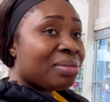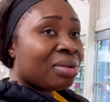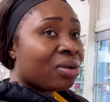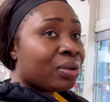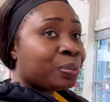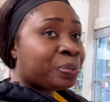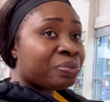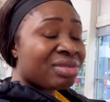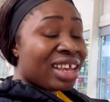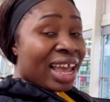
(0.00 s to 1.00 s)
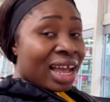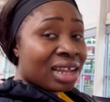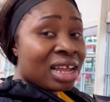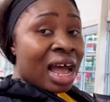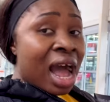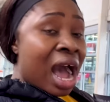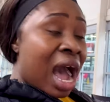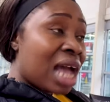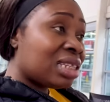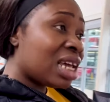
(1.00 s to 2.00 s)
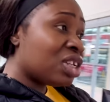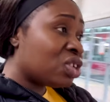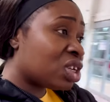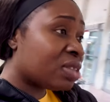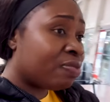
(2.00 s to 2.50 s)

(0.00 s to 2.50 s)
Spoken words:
But yeah, I decided to just